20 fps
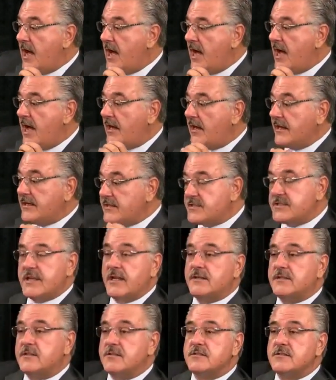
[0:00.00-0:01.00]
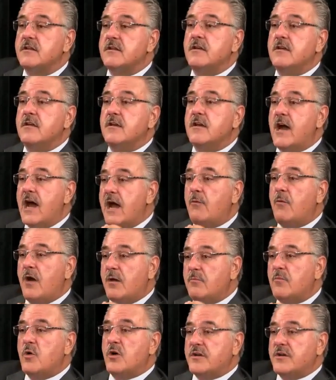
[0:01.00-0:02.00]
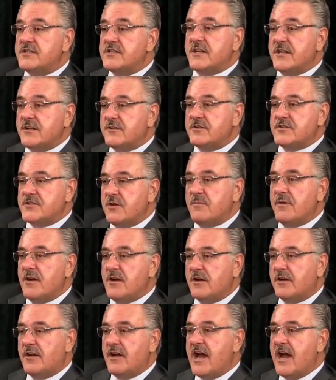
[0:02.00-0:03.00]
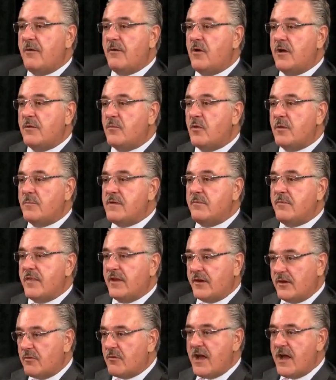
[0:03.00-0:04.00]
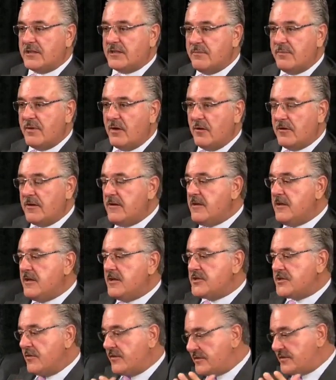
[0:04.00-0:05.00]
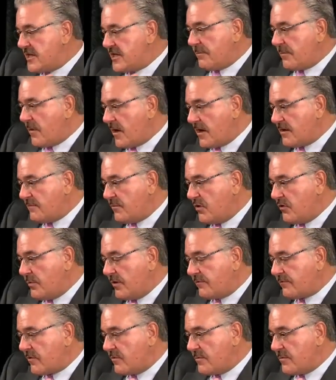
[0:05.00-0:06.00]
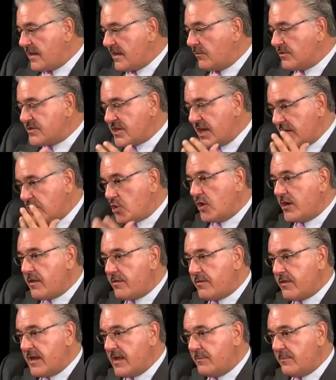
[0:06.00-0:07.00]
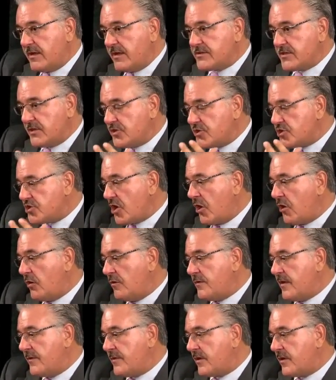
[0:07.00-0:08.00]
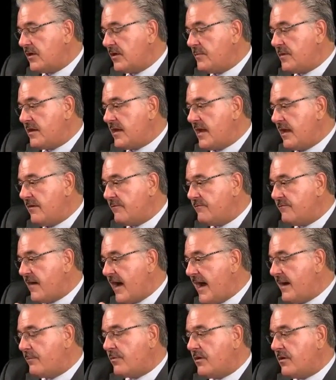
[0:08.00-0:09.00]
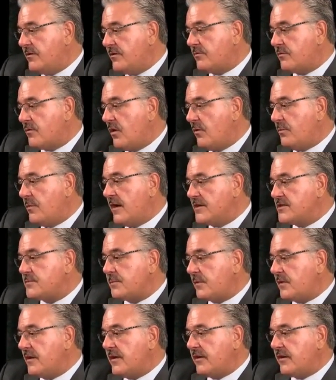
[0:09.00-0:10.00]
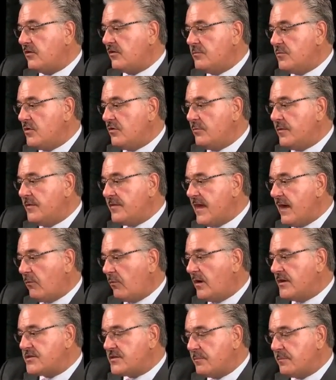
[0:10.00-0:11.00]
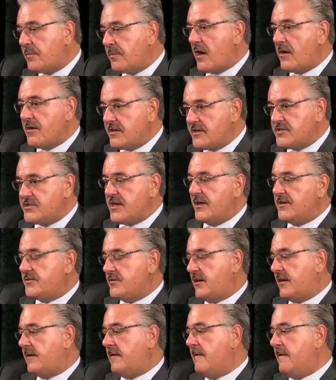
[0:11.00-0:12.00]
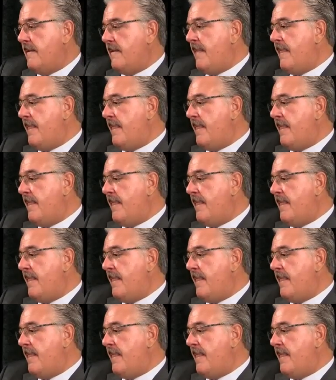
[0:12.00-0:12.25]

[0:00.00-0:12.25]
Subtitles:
I like dissenters. I want more dissenters in America. I want more people that are going to rock the boat. So the Tea Party movement for me was a good thing because it showed that there could be a vibrant, robust political movement that wasn't party-centric.